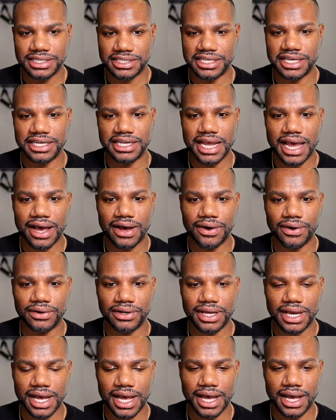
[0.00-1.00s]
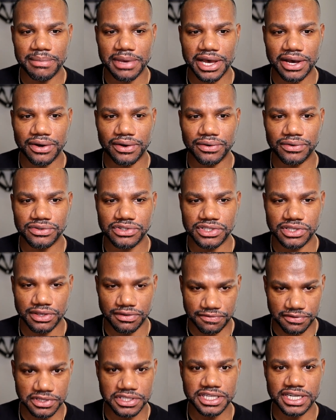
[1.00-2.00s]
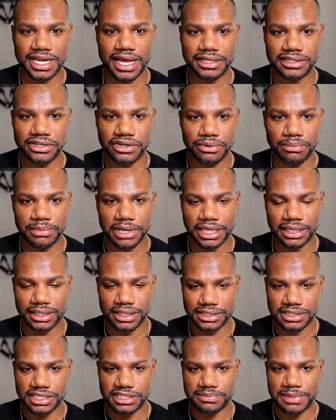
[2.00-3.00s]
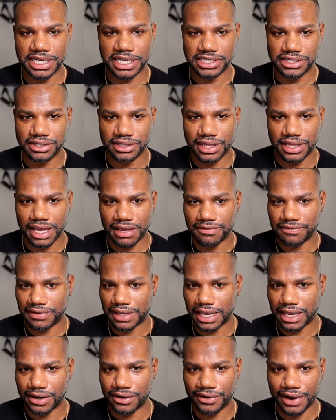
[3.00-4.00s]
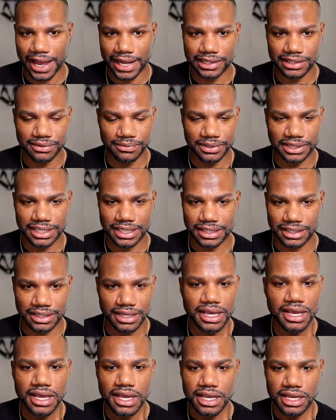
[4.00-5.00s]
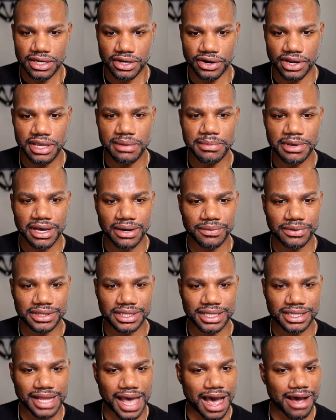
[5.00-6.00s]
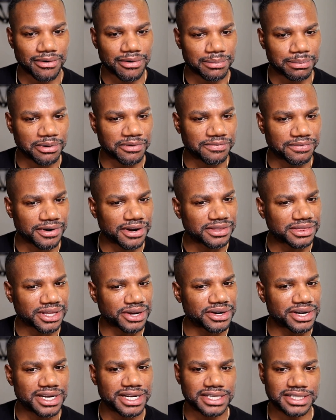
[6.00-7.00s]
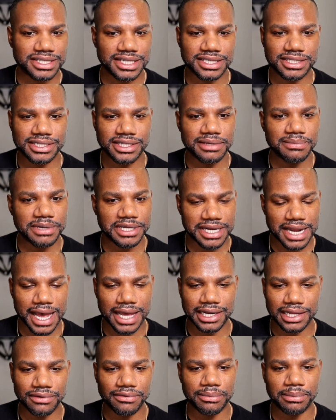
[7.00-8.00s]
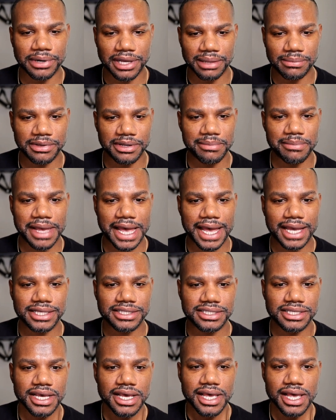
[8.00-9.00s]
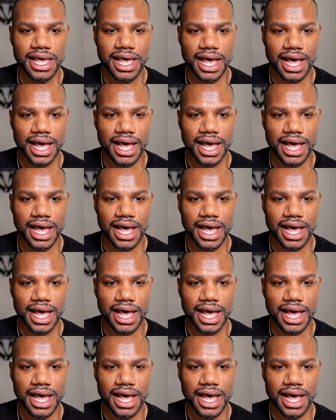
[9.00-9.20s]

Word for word: Send out emails. If you send out to your big list, just make sure they've interacted within your email within, I would prefer 30 to 60, but 90 would probably be the max.